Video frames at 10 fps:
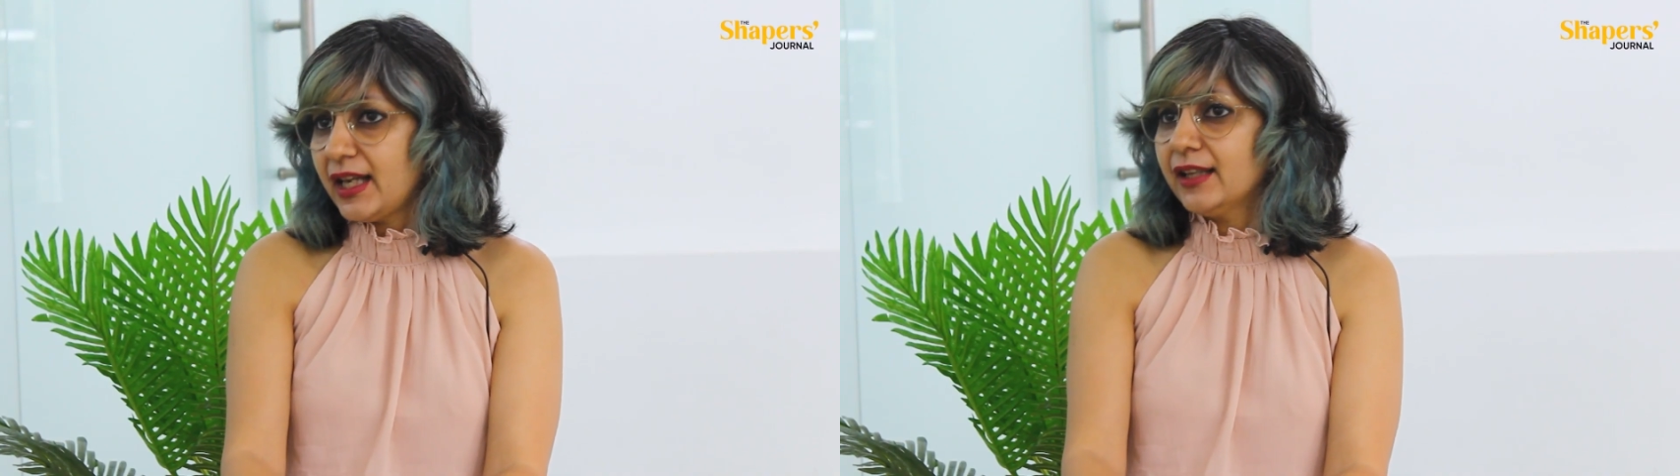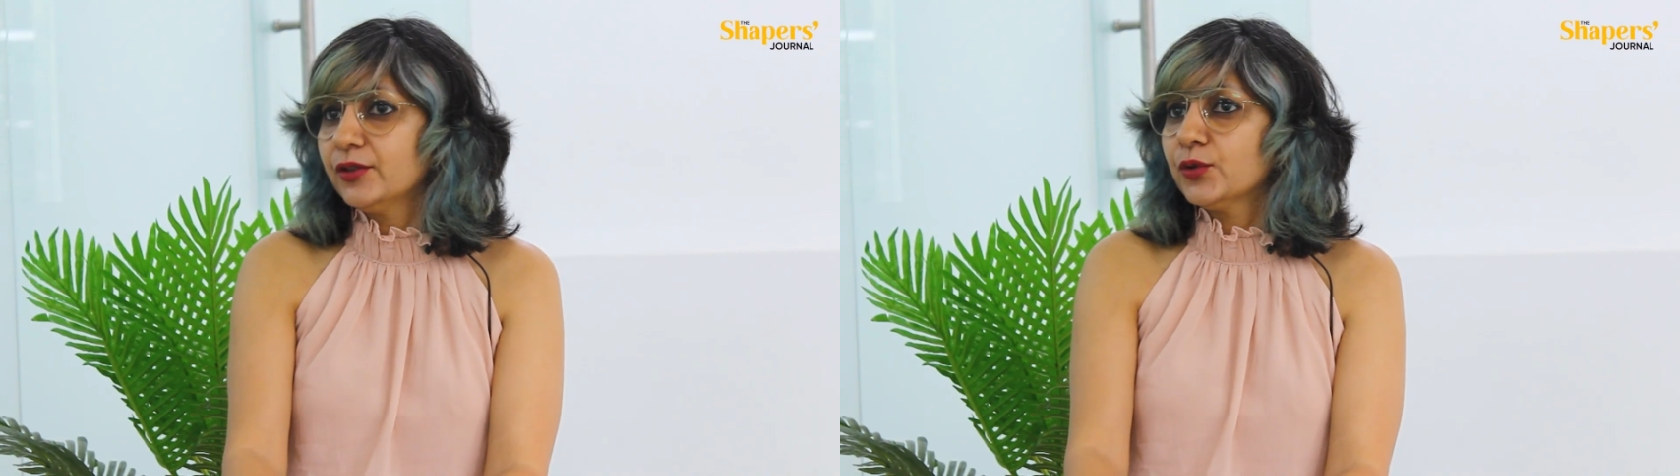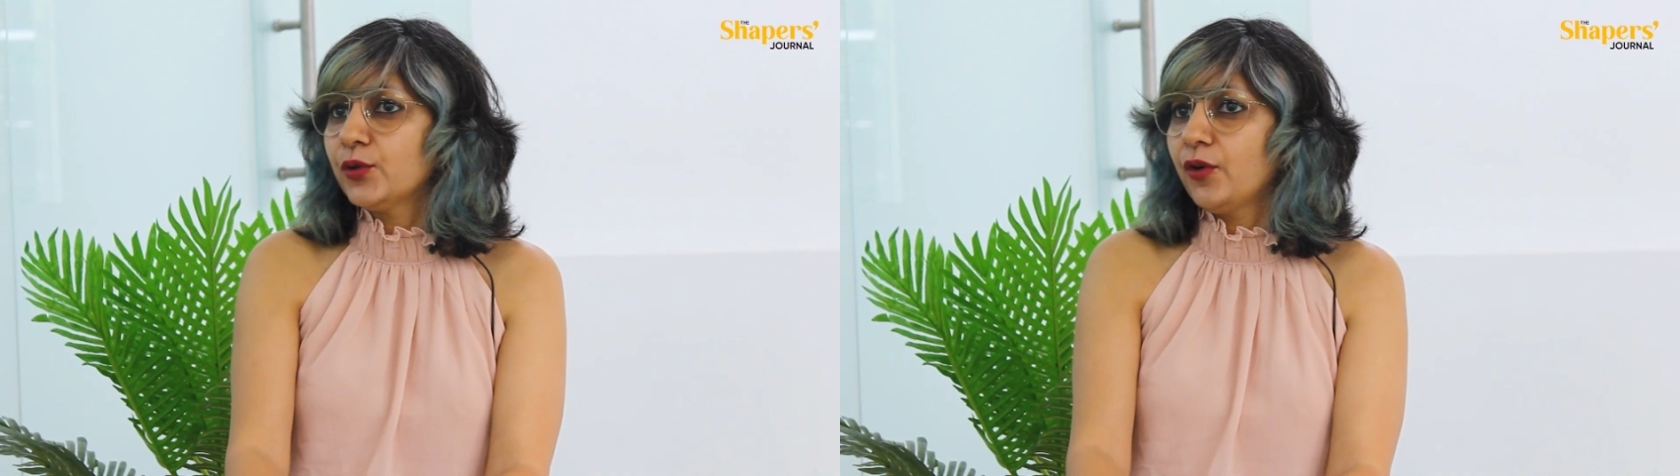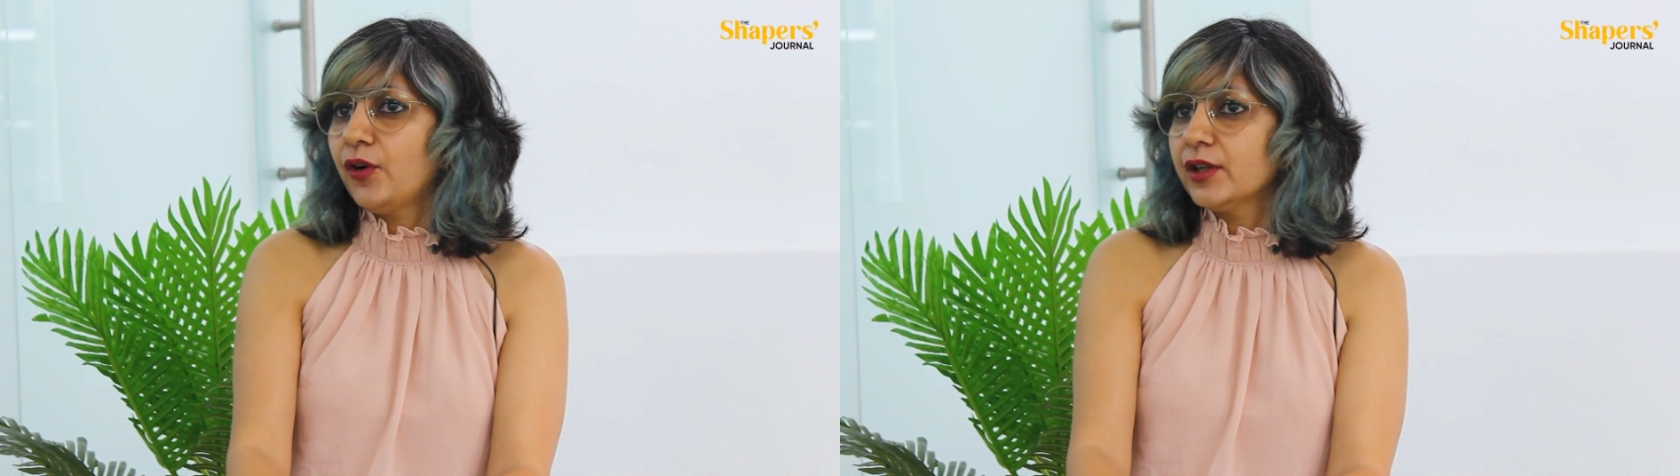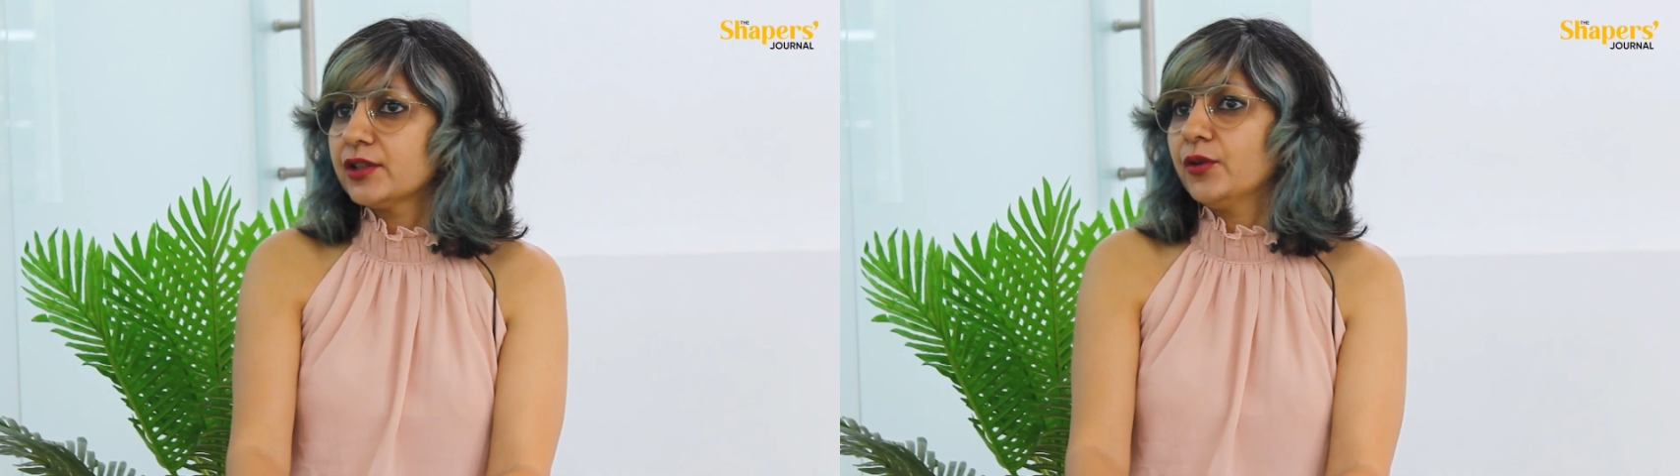and no
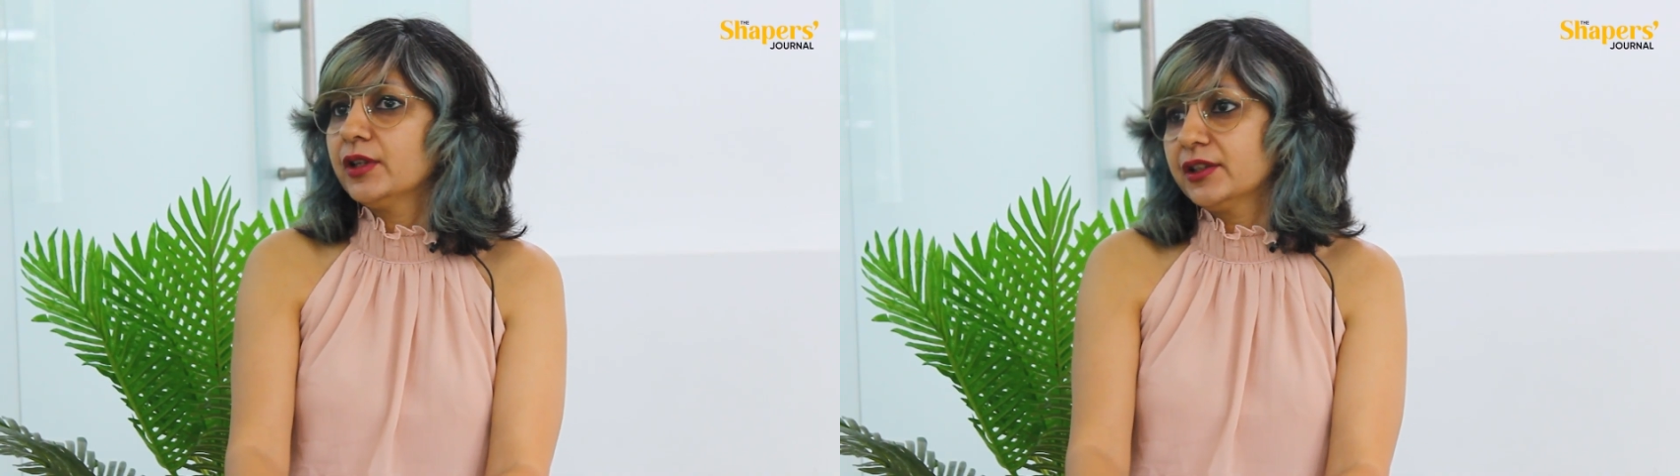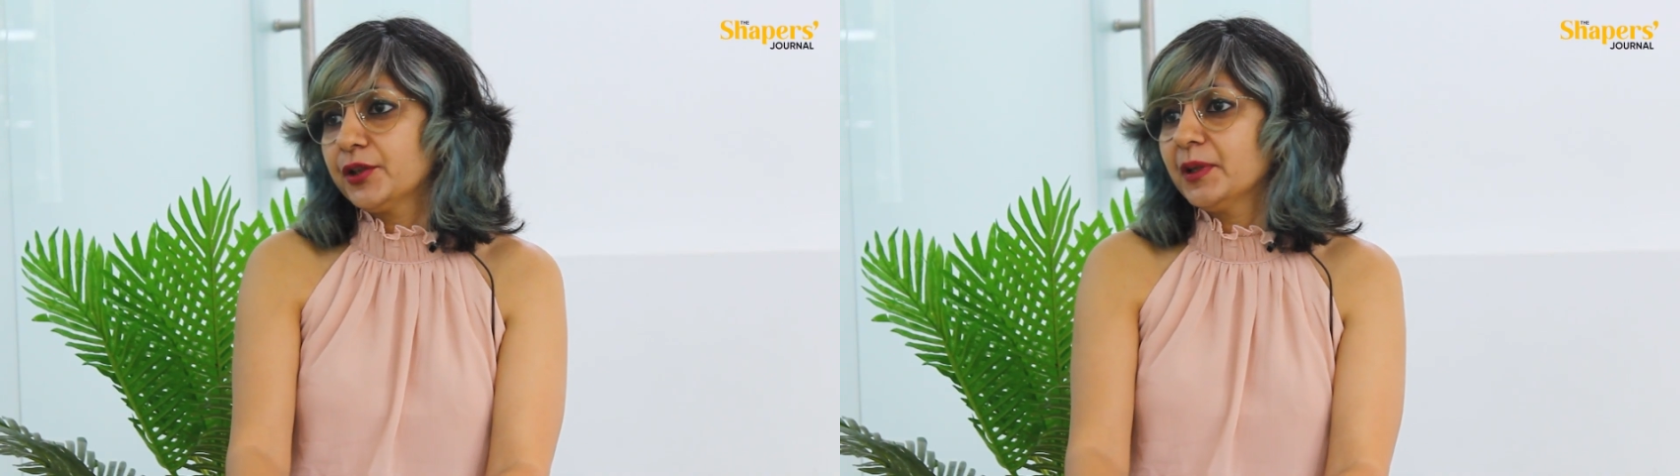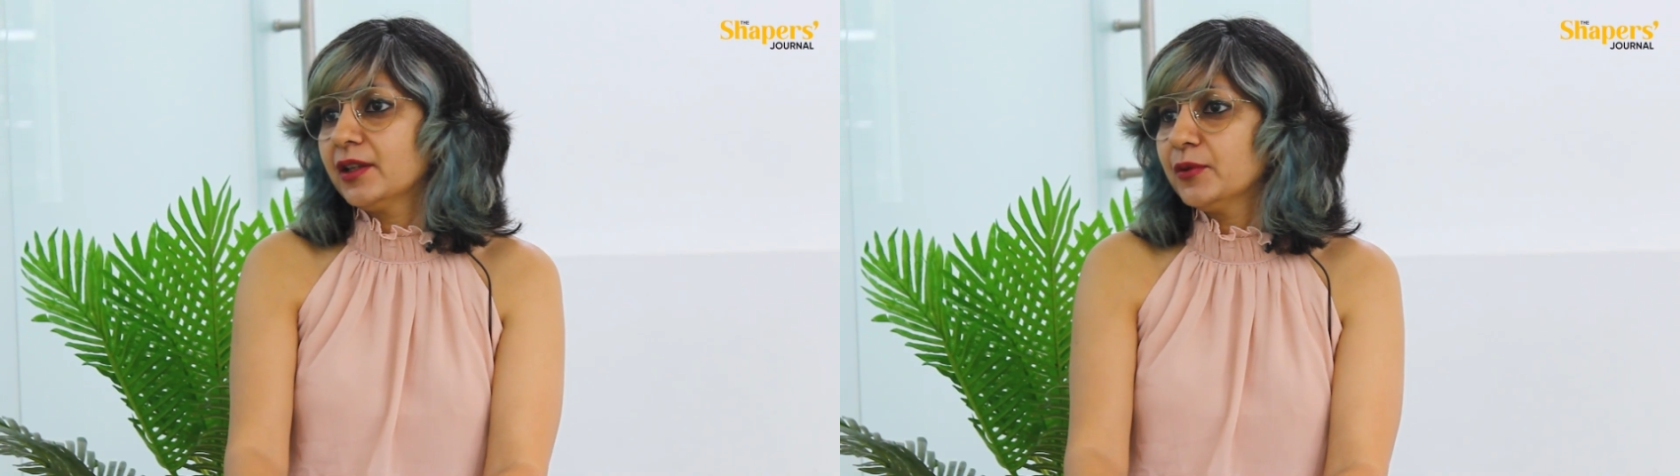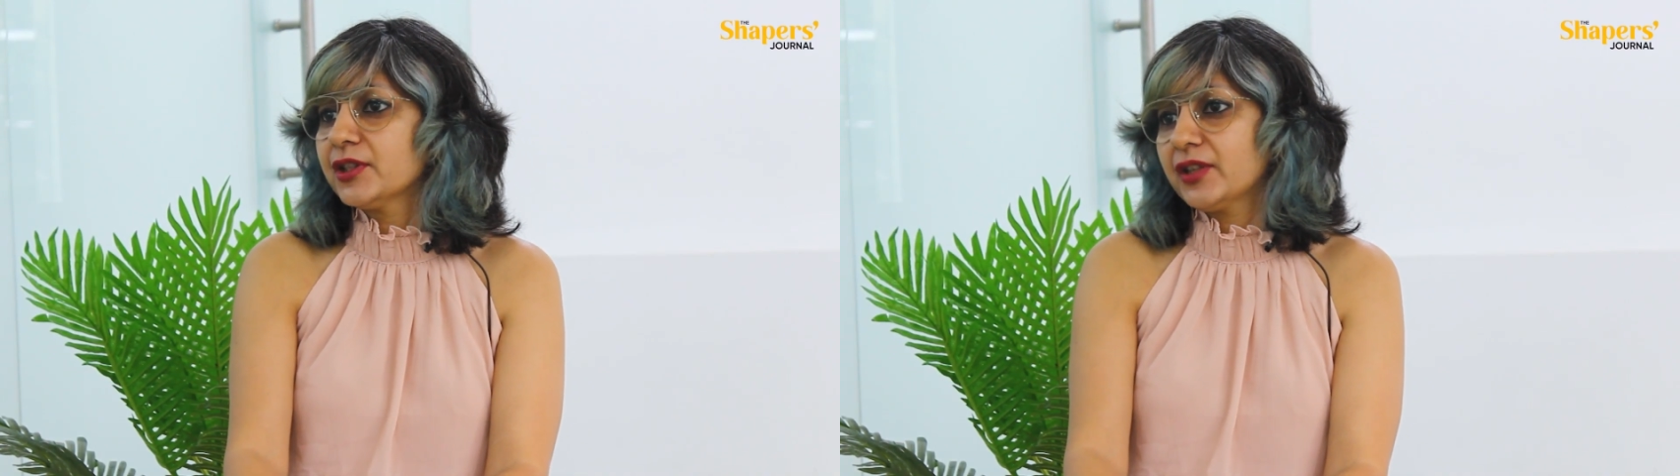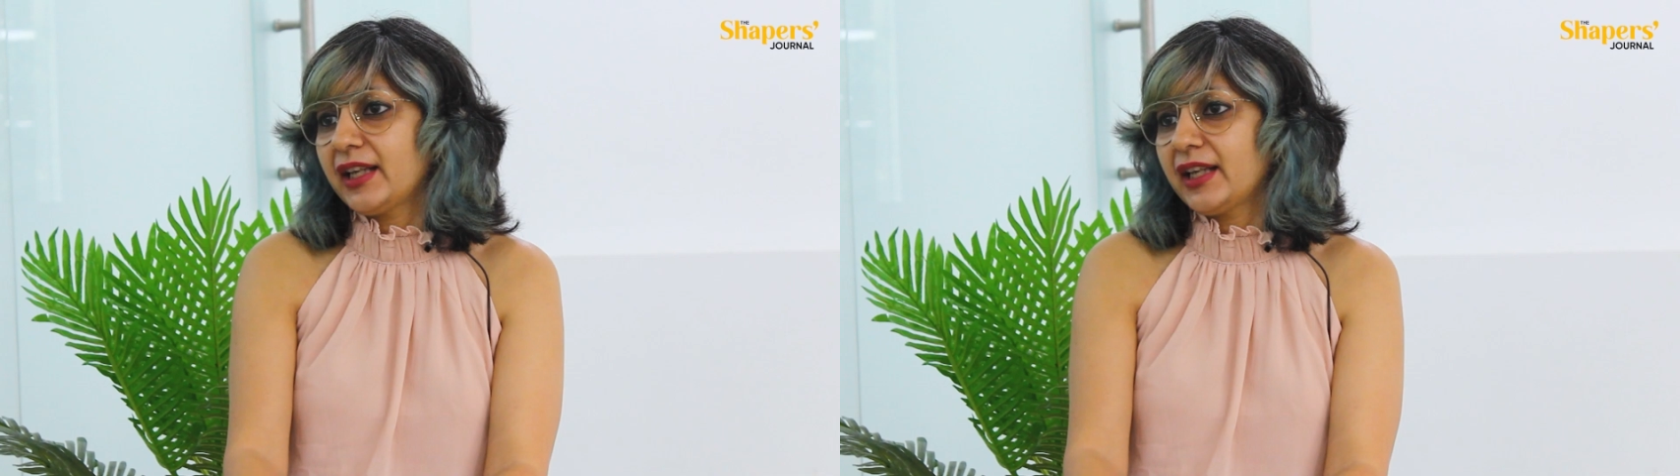cohort or incubator wants